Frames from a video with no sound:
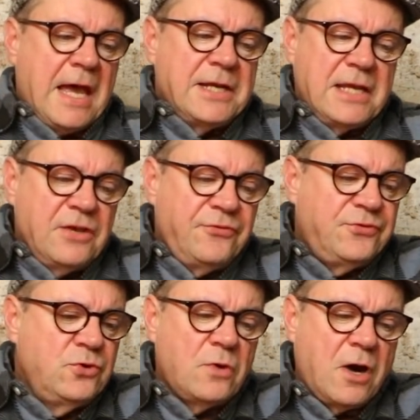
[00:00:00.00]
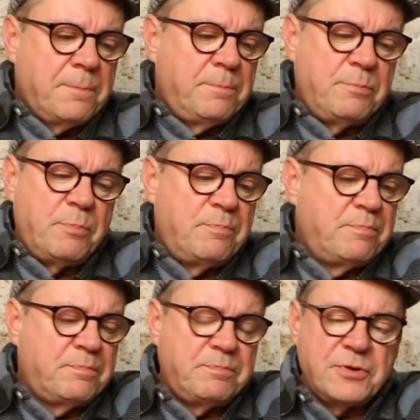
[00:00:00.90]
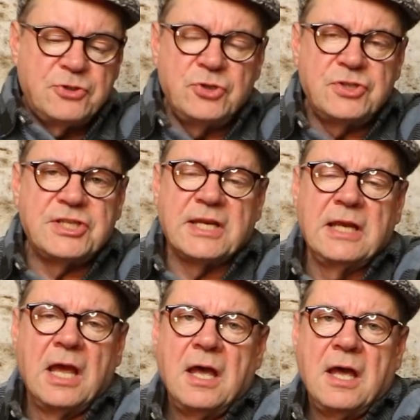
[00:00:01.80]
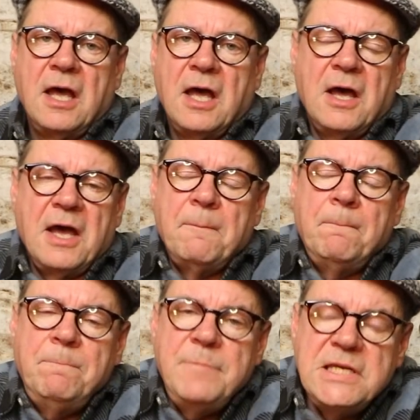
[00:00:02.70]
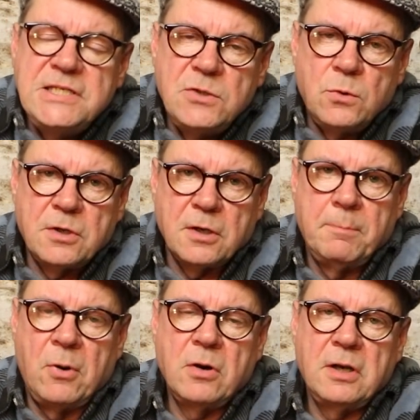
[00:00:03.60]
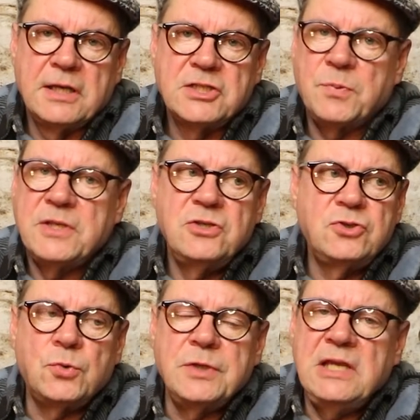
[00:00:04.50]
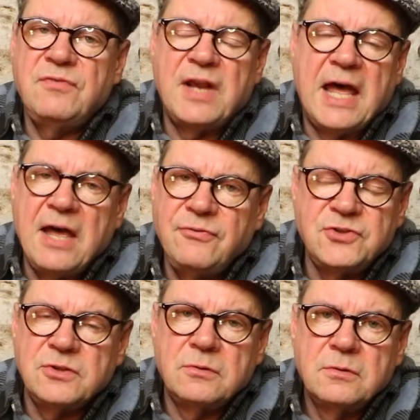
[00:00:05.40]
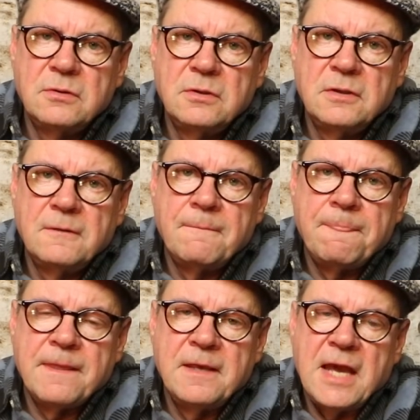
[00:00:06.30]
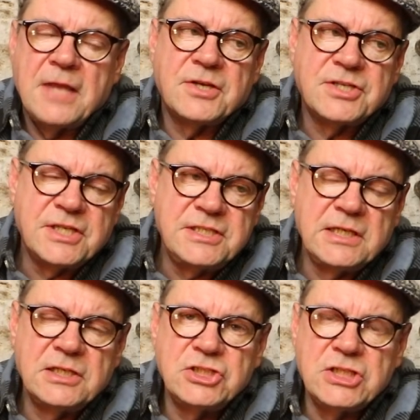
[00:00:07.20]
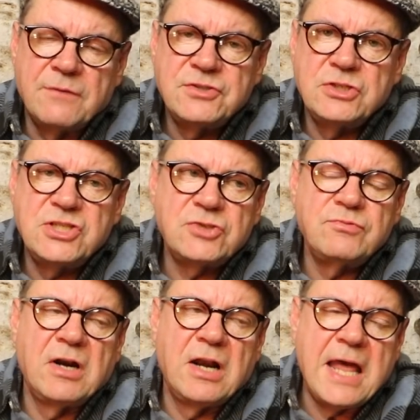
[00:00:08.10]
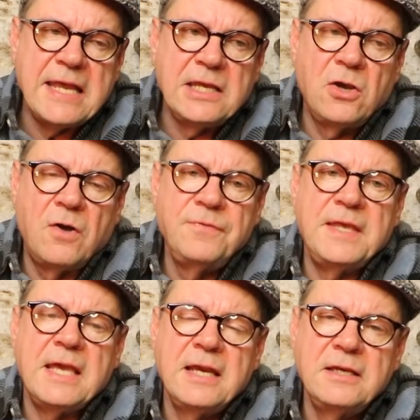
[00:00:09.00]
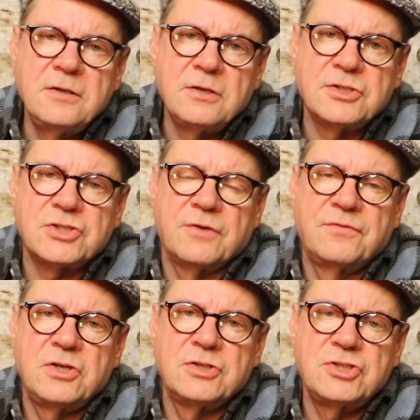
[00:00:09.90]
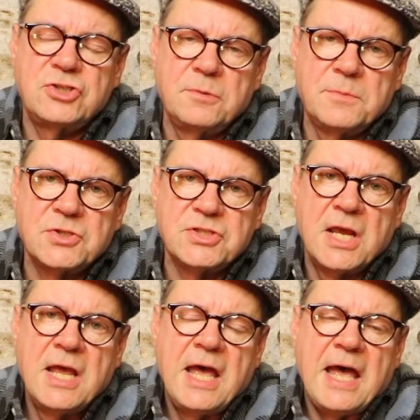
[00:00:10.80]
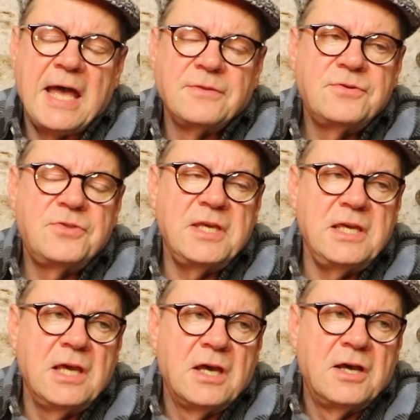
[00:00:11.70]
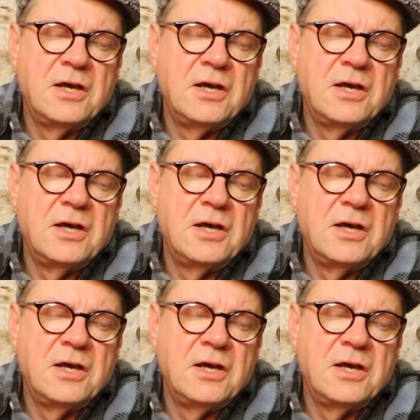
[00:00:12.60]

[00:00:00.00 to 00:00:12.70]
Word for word: And if you are producing mediocre bottlings when you don't even have to, and they're sitting in shelves, you're just relying on the ignorance of consumers and the